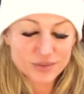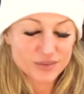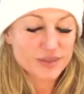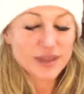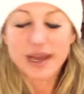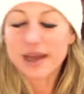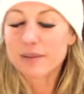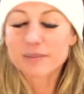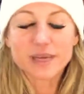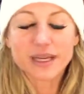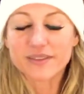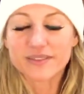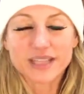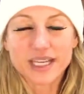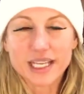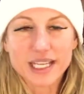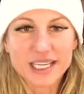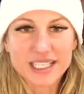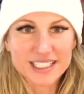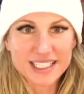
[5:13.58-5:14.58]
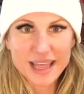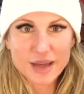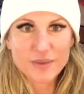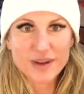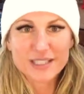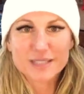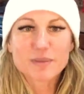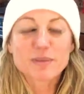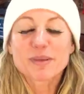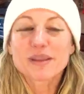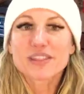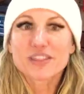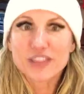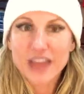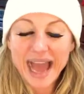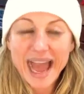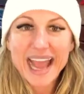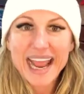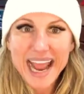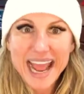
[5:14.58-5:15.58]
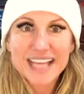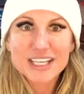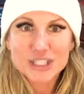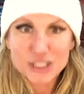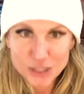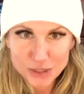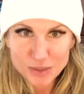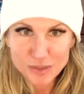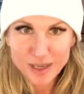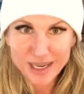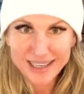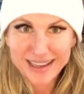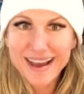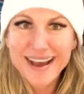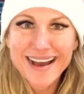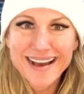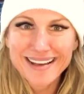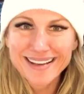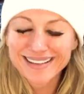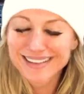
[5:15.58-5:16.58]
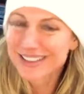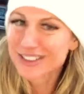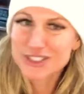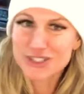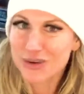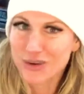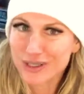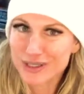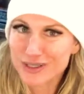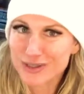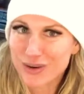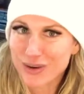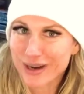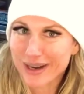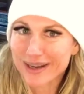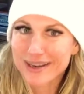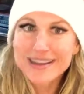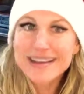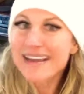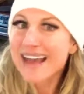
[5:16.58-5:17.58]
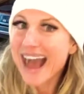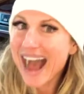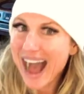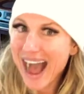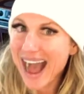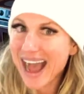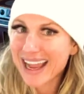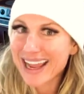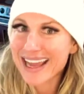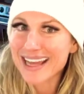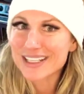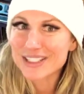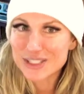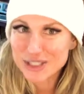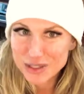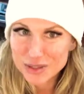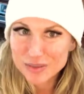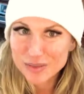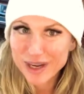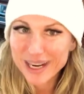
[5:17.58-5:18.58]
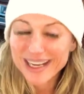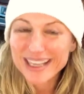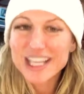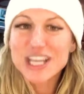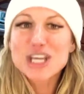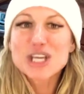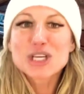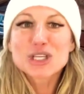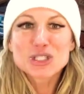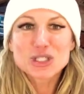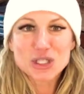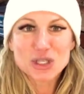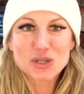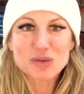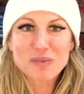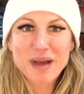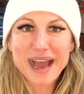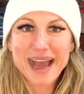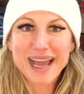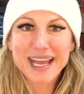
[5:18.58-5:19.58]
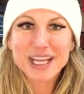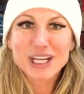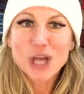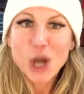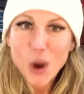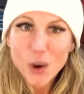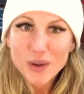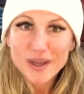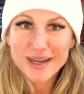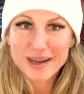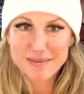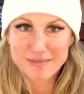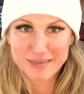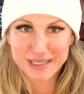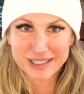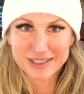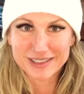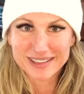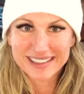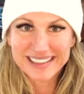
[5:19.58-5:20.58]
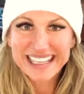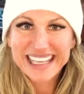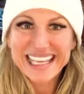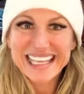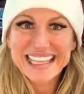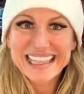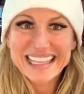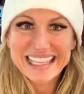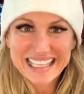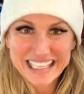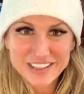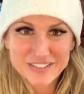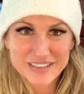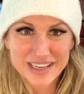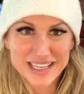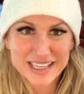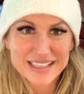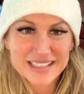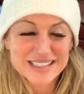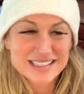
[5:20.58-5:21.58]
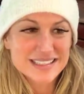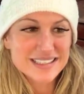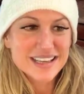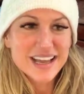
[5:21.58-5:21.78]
I'm not even gonna get into that recipe, but I add turmeric, short story. I add turmeric to my coconut milk in the evenings.